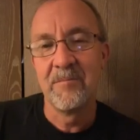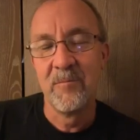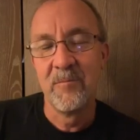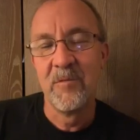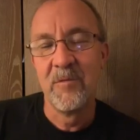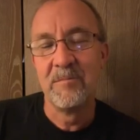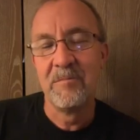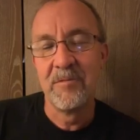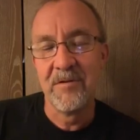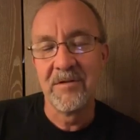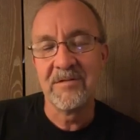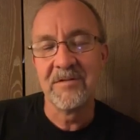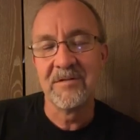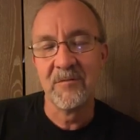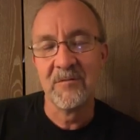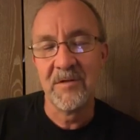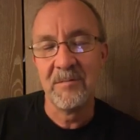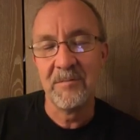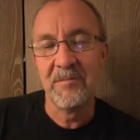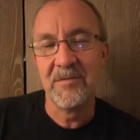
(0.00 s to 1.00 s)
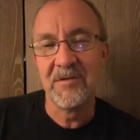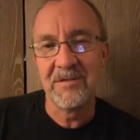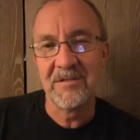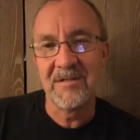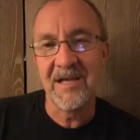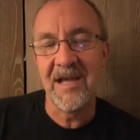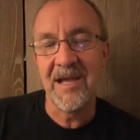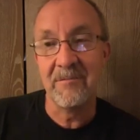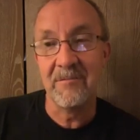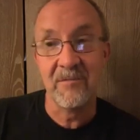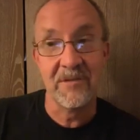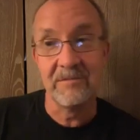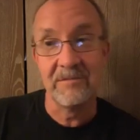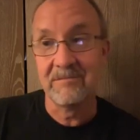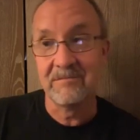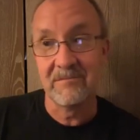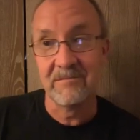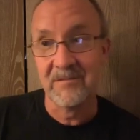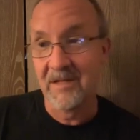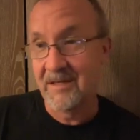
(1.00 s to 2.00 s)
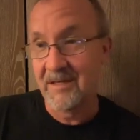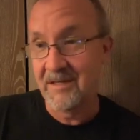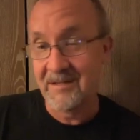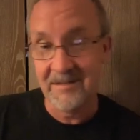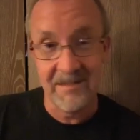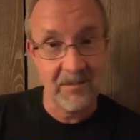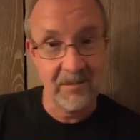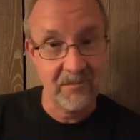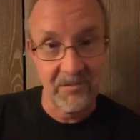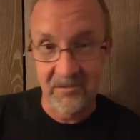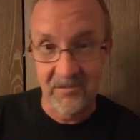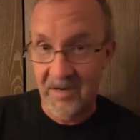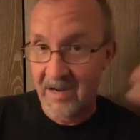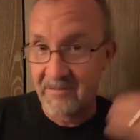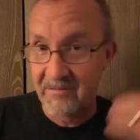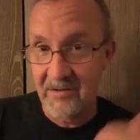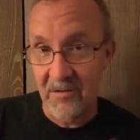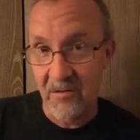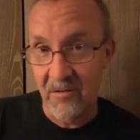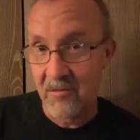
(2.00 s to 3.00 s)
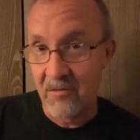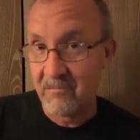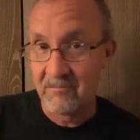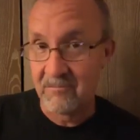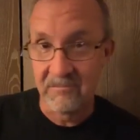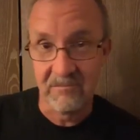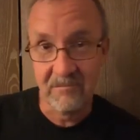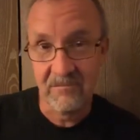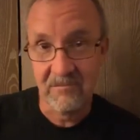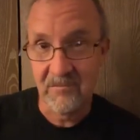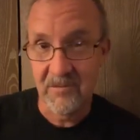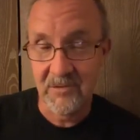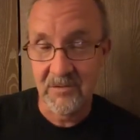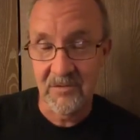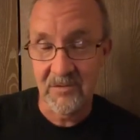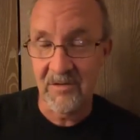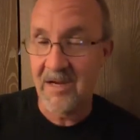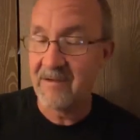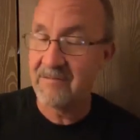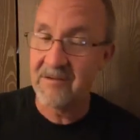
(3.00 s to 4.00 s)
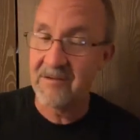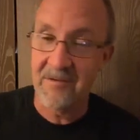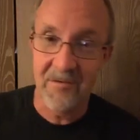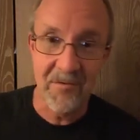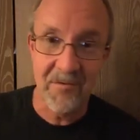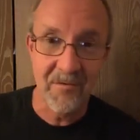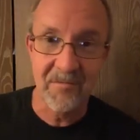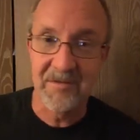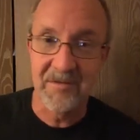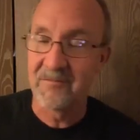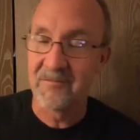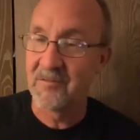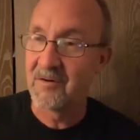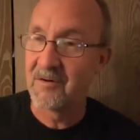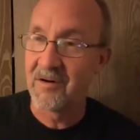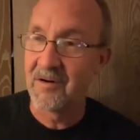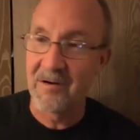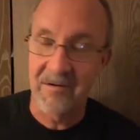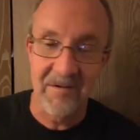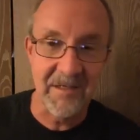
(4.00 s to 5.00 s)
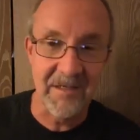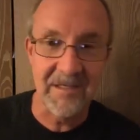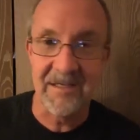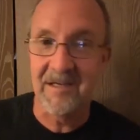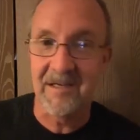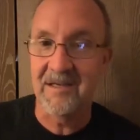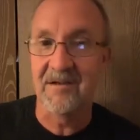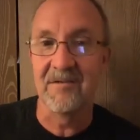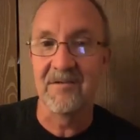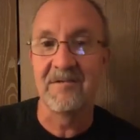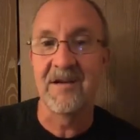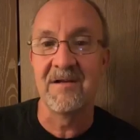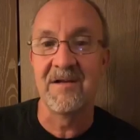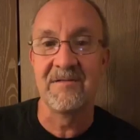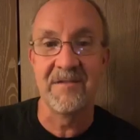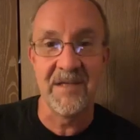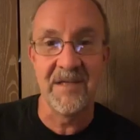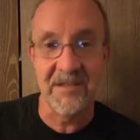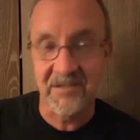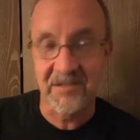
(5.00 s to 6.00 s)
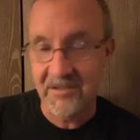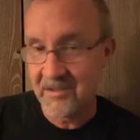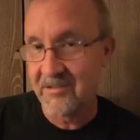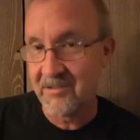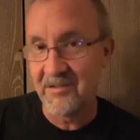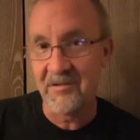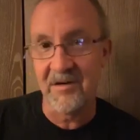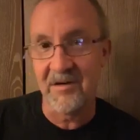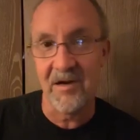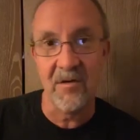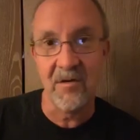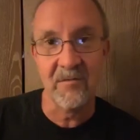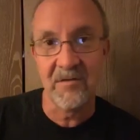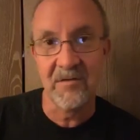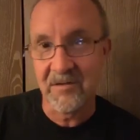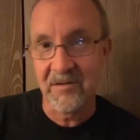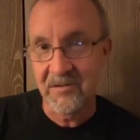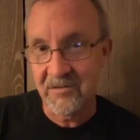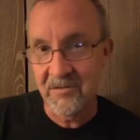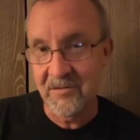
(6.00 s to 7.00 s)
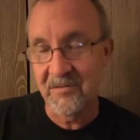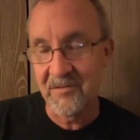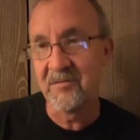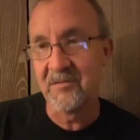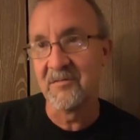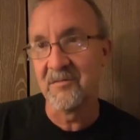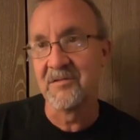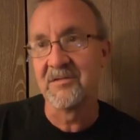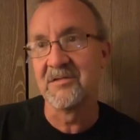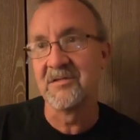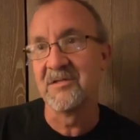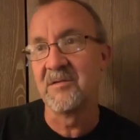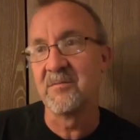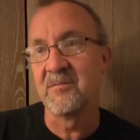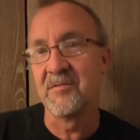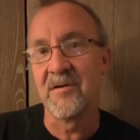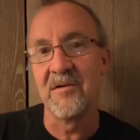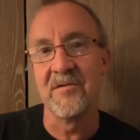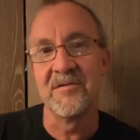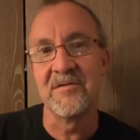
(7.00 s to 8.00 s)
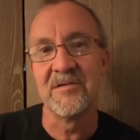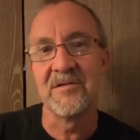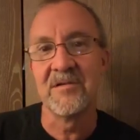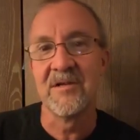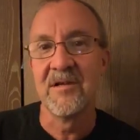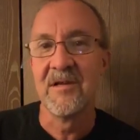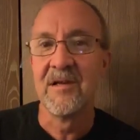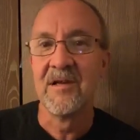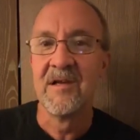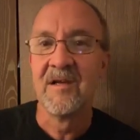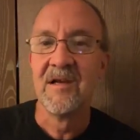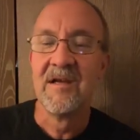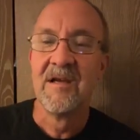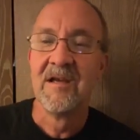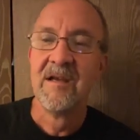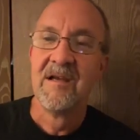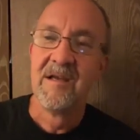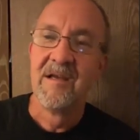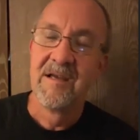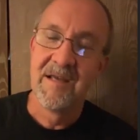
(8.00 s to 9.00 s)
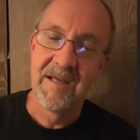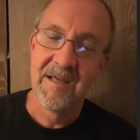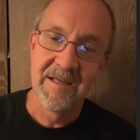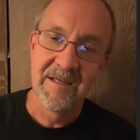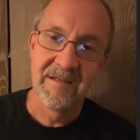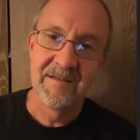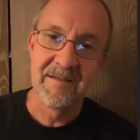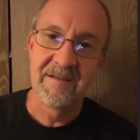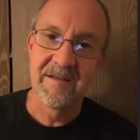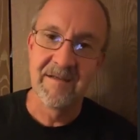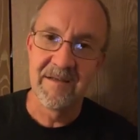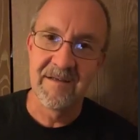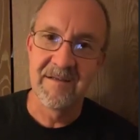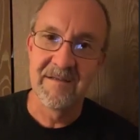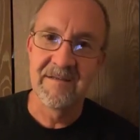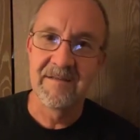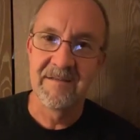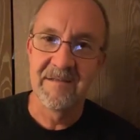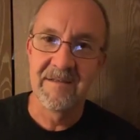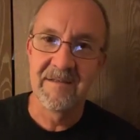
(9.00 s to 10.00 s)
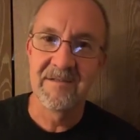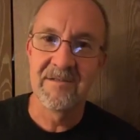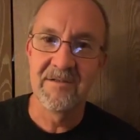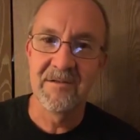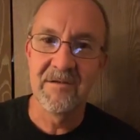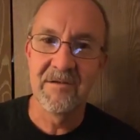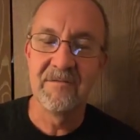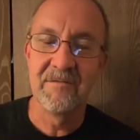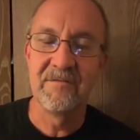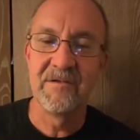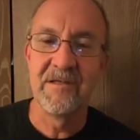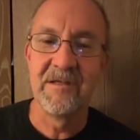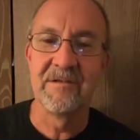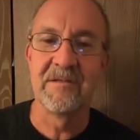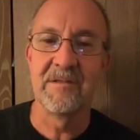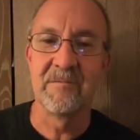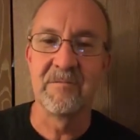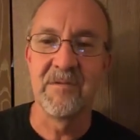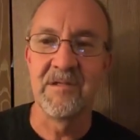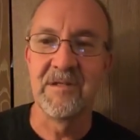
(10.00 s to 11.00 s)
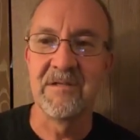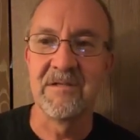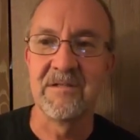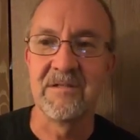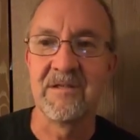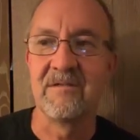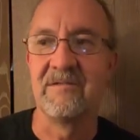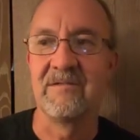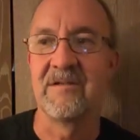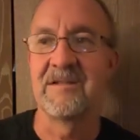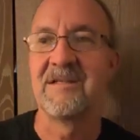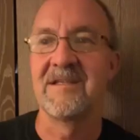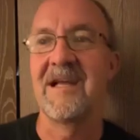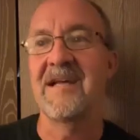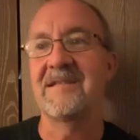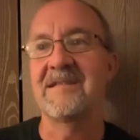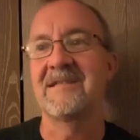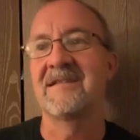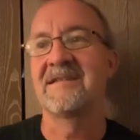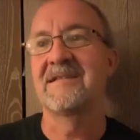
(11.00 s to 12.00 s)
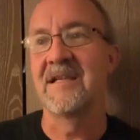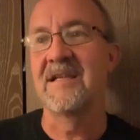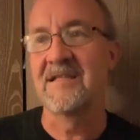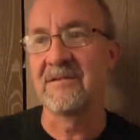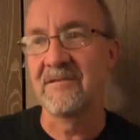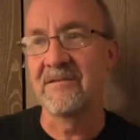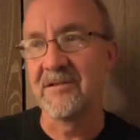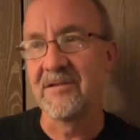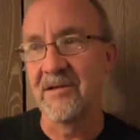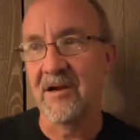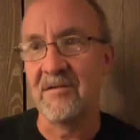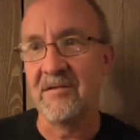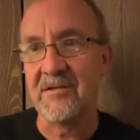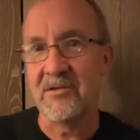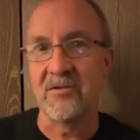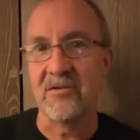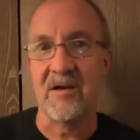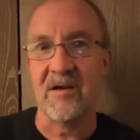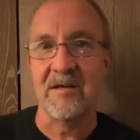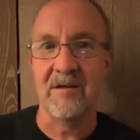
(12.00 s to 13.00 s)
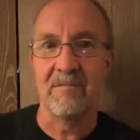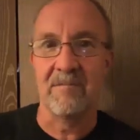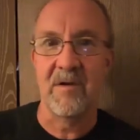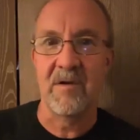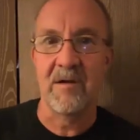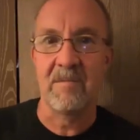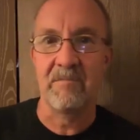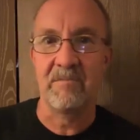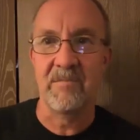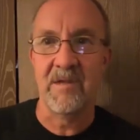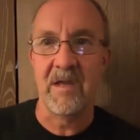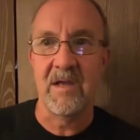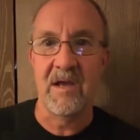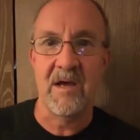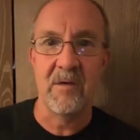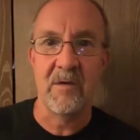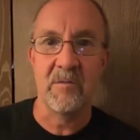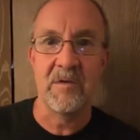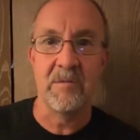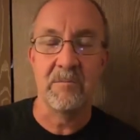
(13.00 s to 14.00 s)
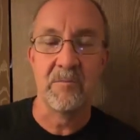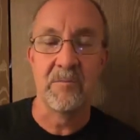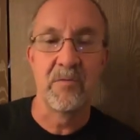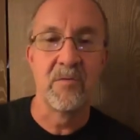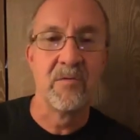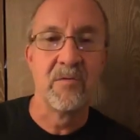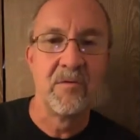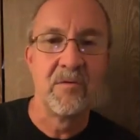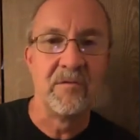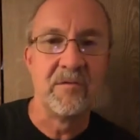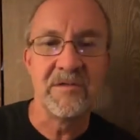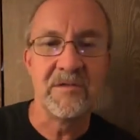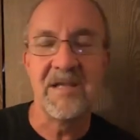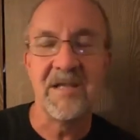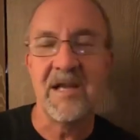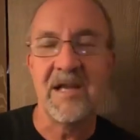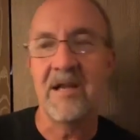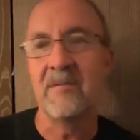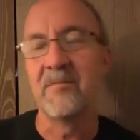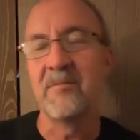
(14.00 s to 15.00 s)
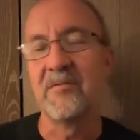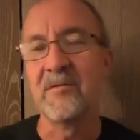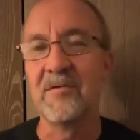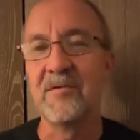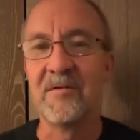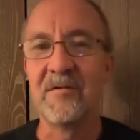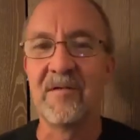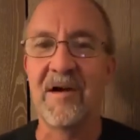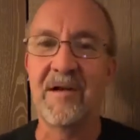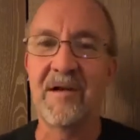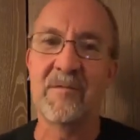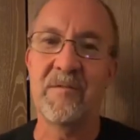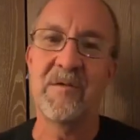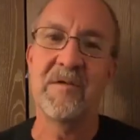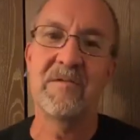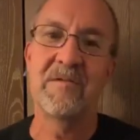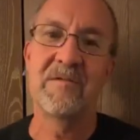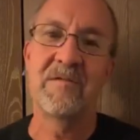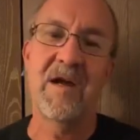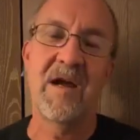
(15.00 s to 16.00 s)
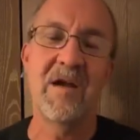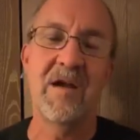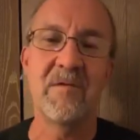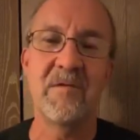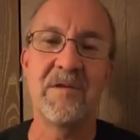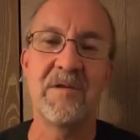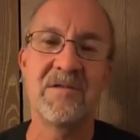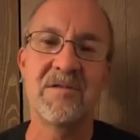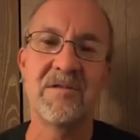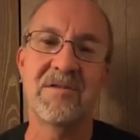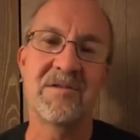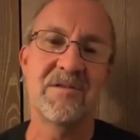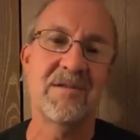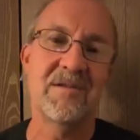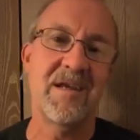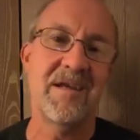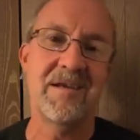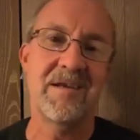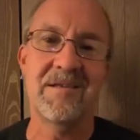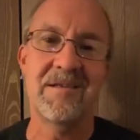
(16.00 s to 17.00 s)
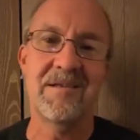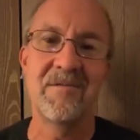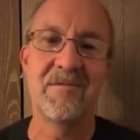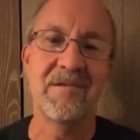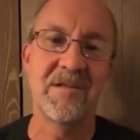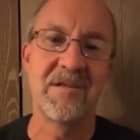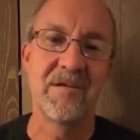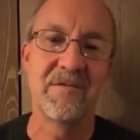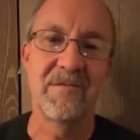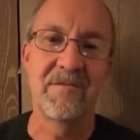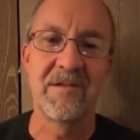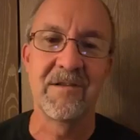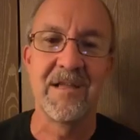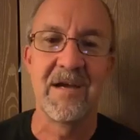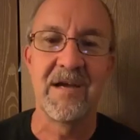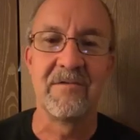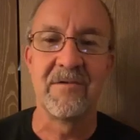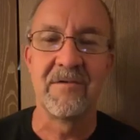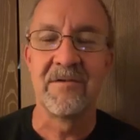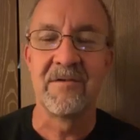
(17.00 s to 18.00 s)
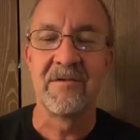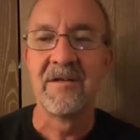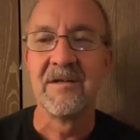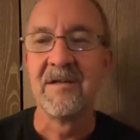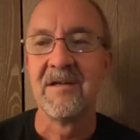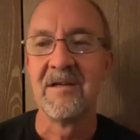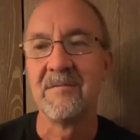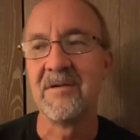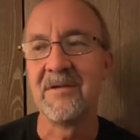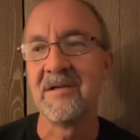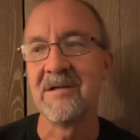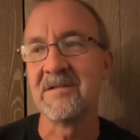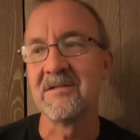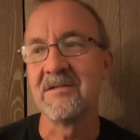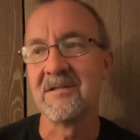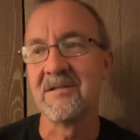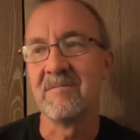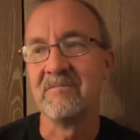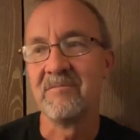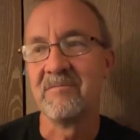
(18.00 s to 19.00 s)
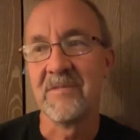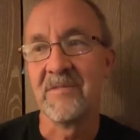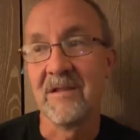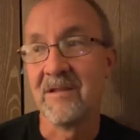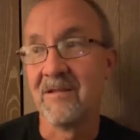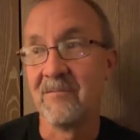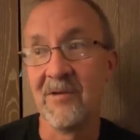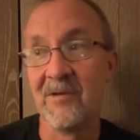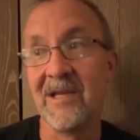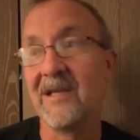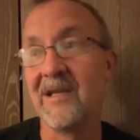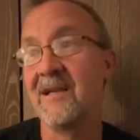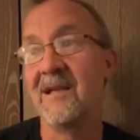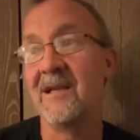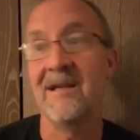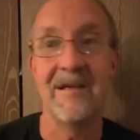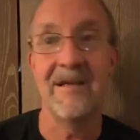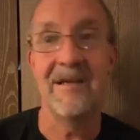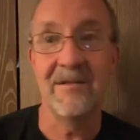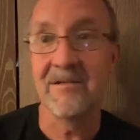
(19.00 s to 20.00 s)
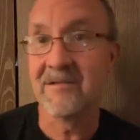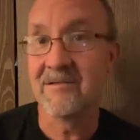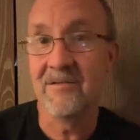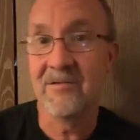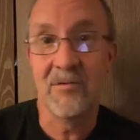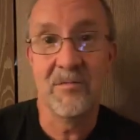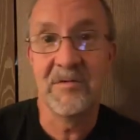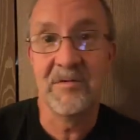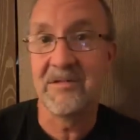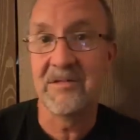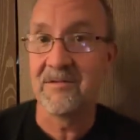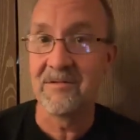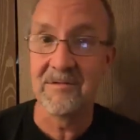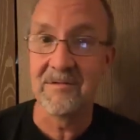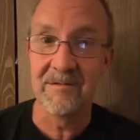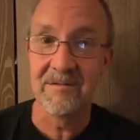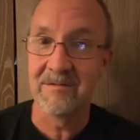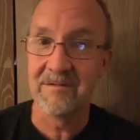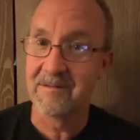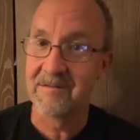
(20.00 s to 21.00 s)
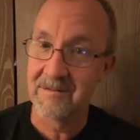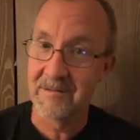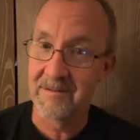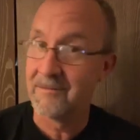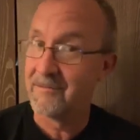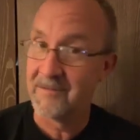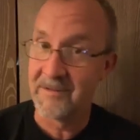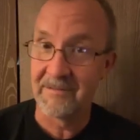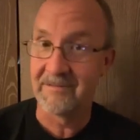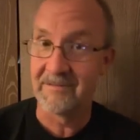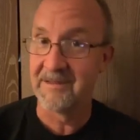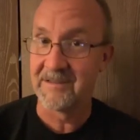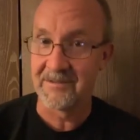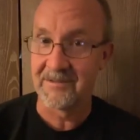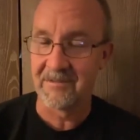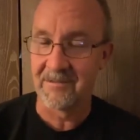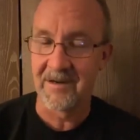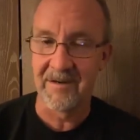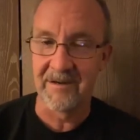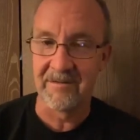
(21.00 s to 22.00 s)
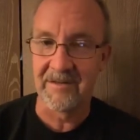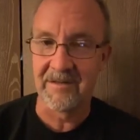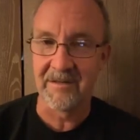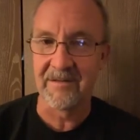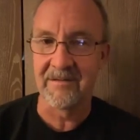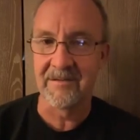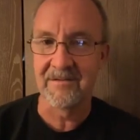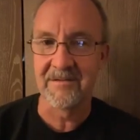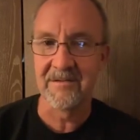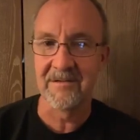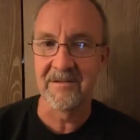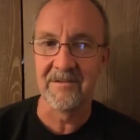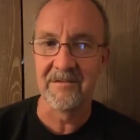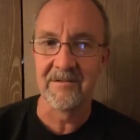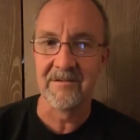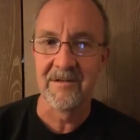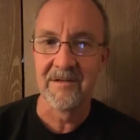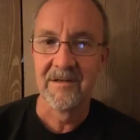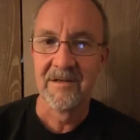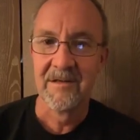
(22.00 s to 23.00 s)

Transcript: we put time. Like I said, we're driving home. And we're already kicking around next year, how we're going to do it, what's the approach. And it's a good feeling, because if it's not successful, you're always trying to, how do we improve? It's not improve. How do we just take it to a different level? Because there's nobody doing 250s around here. So